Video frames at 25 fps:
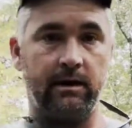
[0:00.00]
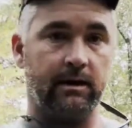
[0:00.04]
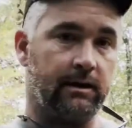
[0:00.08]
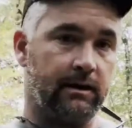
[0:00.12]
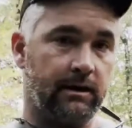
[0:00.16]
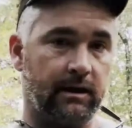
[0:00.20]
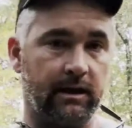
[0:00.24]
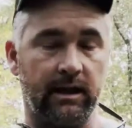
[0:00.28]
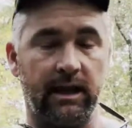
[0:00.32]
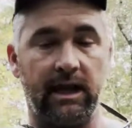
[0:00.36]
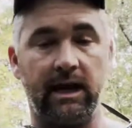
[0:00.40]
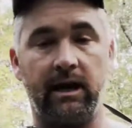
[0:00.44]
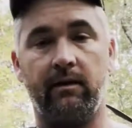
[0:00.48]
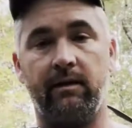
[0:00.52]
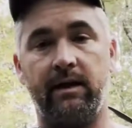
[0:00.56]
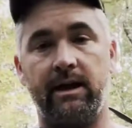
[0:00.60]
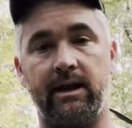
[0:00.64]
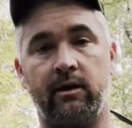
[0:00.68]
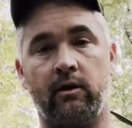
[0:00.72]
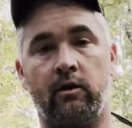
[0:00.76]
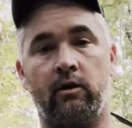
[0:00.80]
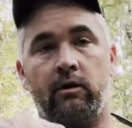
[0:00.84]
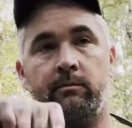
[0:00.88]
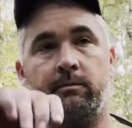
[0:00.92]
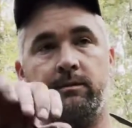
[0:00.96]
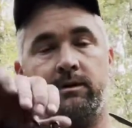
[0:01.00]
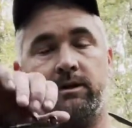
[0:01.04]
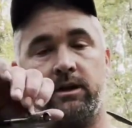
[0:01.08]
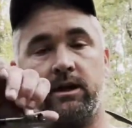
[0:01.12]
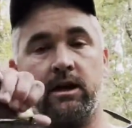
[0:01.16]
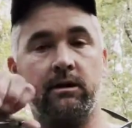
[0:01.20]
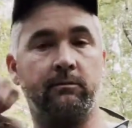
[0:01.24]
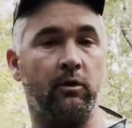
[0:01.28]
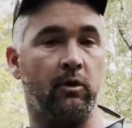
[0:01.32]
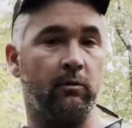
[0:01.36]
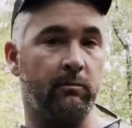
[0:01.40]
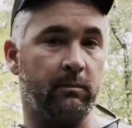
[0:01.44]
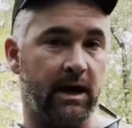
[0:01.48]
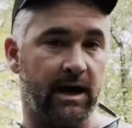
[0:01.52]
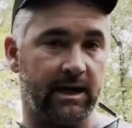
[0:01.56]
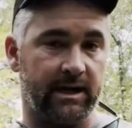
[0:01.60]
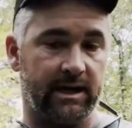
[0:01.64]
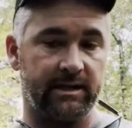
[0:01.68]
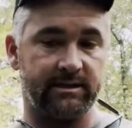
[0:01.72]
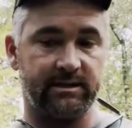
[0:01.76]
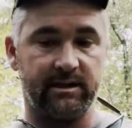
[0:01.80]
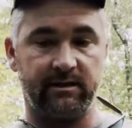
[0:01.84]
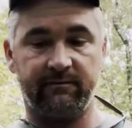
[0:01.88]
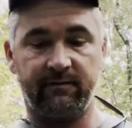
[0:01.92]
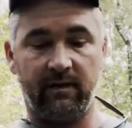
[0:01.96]
allow that arm to come on back.
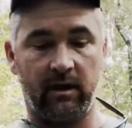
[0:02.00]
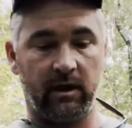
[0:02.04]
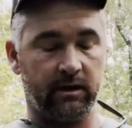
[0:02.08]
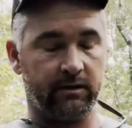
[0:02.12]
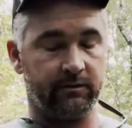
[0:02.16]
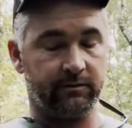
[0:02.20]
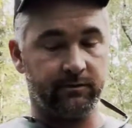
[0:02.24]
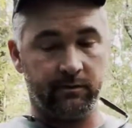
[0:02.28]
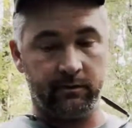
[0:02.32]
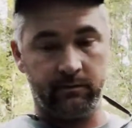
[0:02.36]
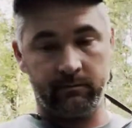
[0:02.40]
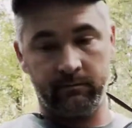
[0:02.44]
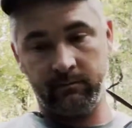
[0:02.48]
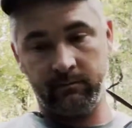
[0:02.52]
That's that follow through.